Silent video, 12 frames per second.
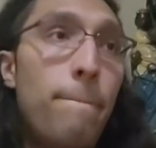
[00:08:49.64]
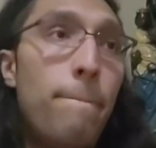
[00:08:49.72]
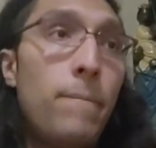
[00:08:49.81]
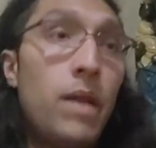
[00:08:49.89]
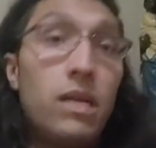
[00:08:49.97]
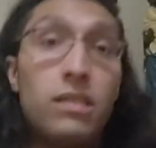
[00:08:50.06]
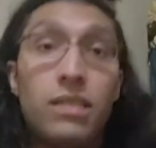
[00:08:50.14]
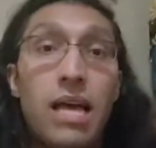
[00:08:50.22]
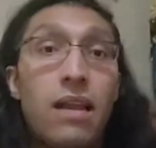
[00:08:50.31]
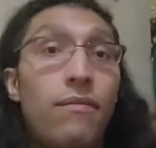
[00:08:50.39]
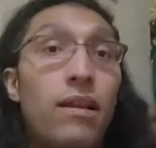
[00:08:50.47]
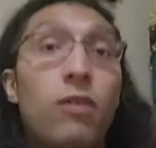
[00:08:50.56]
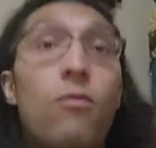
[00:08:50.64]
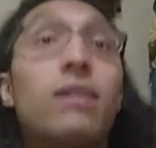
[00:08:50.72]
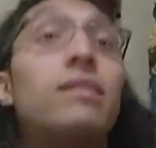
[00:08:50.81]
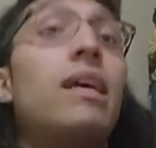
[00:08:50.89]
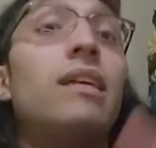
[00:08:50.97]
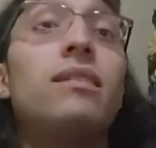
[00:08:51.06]
Because it's out of
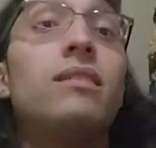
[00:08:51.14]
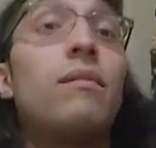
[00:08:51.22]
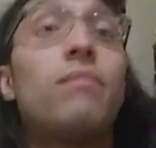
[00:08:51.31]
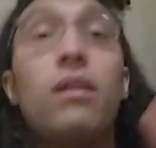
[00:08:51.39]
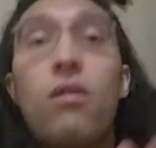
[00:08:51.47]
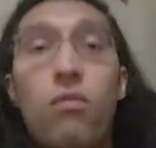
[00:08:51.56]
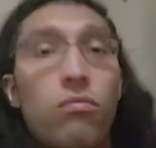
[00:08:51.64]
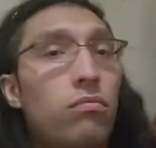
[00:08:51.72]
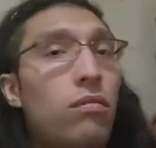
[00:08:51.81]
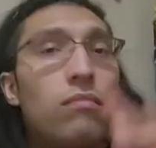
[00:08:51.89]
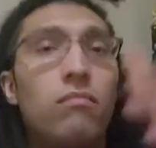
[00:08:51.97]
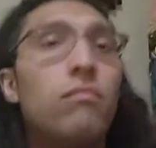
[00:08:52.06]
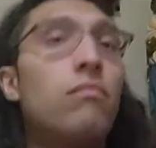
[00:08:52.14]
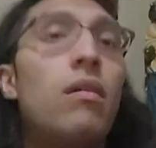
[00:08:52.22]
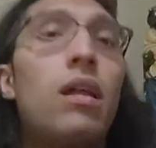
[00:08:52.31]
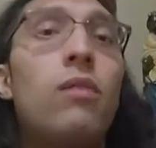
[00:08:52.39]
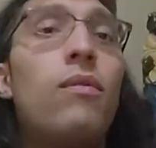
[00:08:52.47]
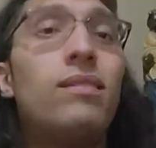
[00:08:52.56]
Elegua's hands. It's something on
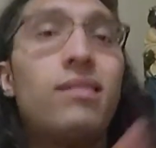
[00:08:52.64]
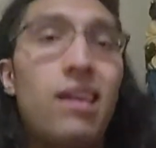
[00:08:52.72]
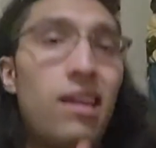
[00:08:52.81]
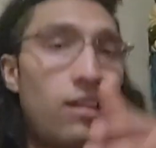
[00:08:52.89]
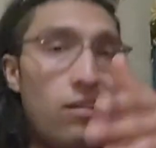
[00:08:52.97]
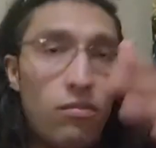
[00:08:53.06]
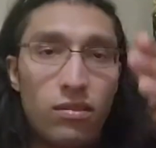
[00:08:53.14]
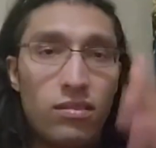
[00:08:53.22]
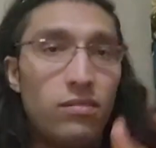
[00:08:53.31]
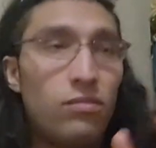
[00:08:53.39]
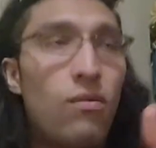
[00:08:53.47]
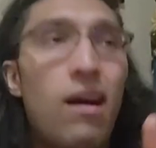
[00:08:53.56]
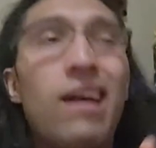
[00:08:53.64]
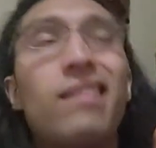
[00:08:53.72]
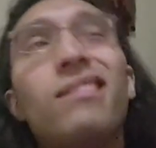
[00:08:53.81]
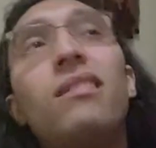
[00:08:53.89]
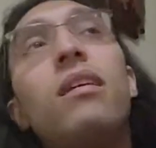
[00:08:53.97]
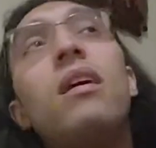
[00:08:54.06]
Elegua's saying, this is too high.
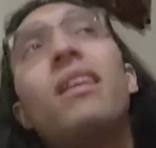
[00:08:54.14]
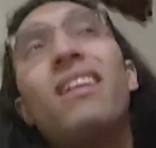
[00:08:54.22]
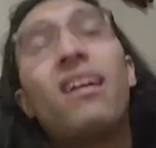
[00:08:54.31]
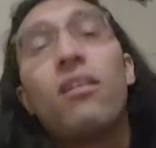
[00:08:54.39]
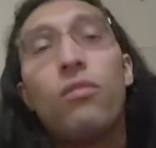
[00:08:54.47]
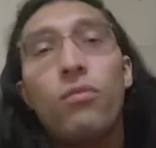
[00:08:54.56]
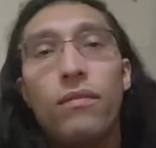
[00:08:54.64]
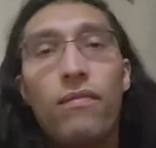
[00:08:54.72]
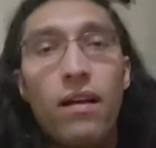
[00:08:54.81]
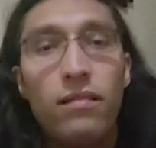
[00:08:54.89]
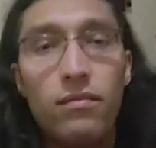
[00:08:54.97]
You got to go to Ifa.